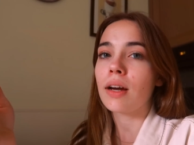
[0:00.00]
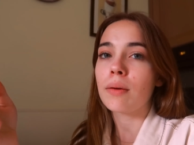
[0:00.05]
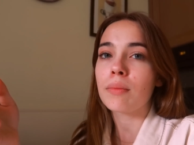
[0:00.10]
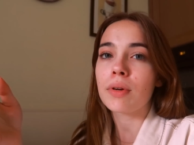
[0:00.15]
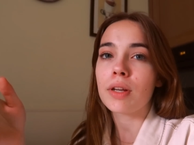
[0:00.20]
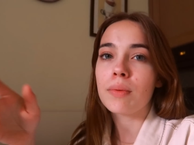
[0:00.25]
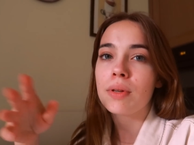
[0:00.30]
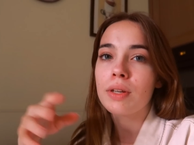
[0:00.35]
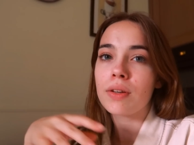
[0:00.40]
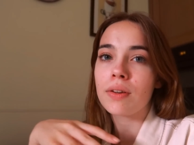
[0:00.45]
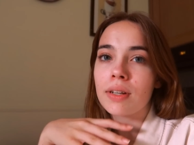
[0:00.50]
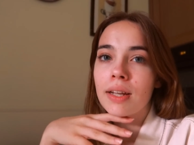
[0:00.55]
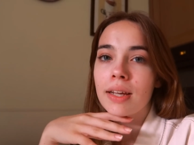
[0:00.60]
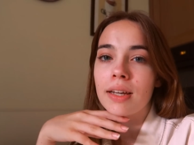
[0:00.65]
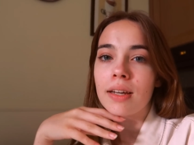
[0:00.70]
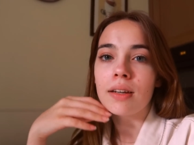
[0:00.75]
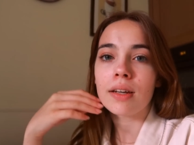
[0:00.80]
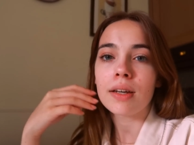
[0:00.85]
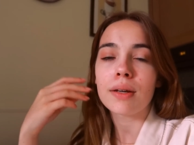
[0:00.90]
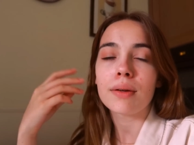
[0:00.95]
I'm gonna be doing
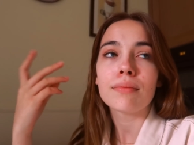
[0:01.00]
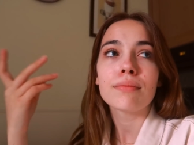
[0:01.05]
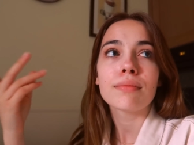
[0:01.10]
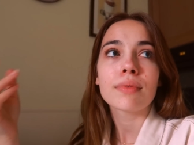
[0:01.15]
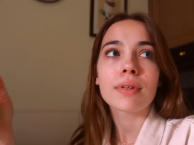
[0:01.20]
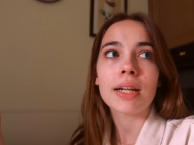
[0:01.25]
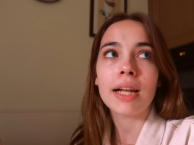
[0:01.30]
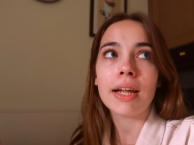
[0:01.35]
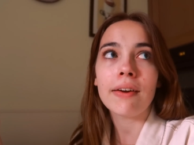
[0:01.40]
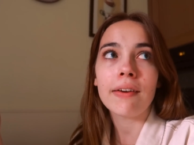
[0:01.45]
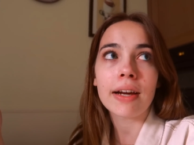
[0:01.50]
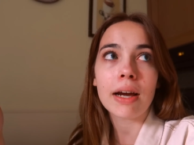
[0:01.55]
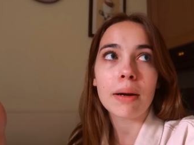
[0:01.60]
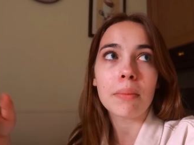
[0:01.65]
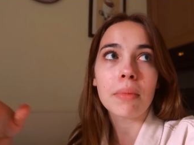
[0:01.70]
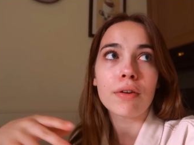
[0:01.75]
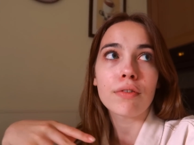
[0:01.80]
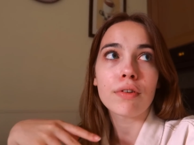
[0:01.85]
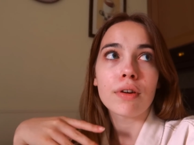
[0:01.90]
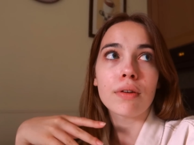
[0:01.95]
like a clearing
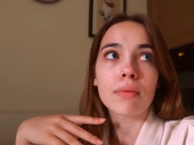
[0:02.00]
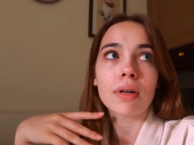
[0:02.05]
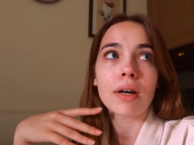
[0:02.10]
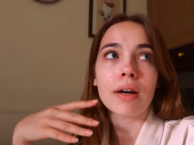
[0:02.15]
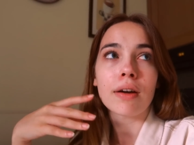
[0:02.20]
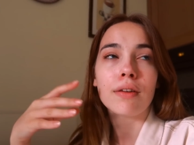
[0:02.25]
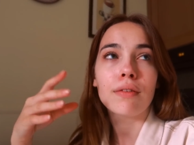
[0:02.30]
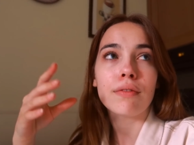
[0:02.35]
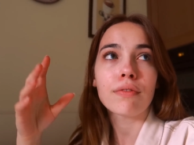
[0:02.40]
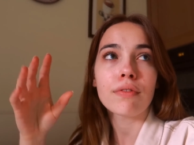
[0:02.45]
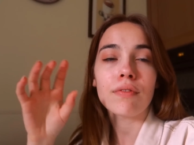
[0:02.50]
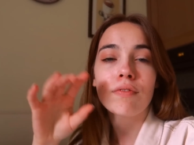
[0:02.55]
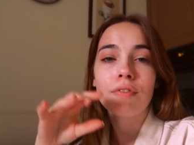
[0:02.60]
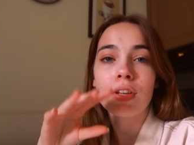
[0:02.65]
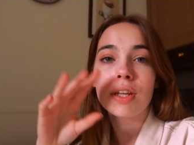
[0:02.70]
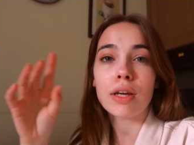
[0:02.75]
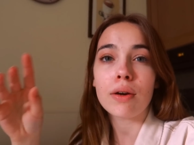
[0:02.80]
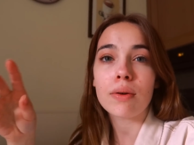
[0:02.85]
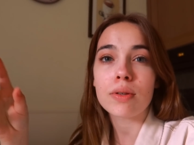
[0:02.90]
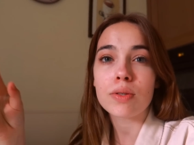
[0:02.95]
out my room kind of
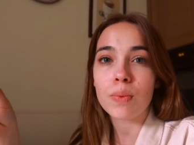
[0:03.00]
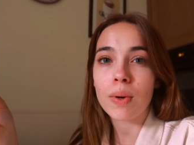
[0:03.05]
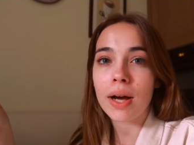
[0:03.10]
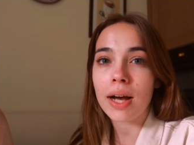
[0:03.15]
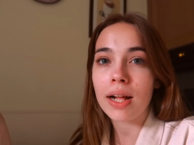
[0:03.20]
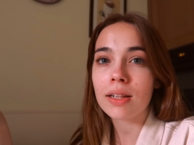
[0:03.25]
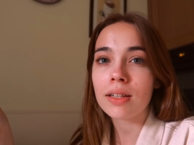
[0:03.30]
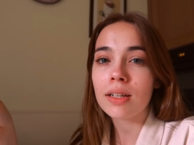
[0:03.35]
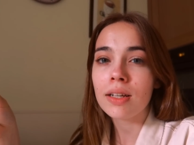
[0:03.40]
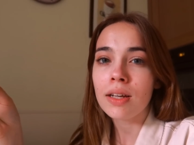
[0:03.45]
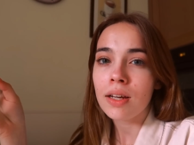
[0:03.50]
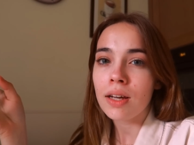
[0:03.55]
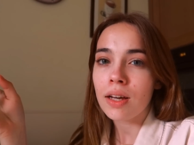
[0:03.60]
video as well,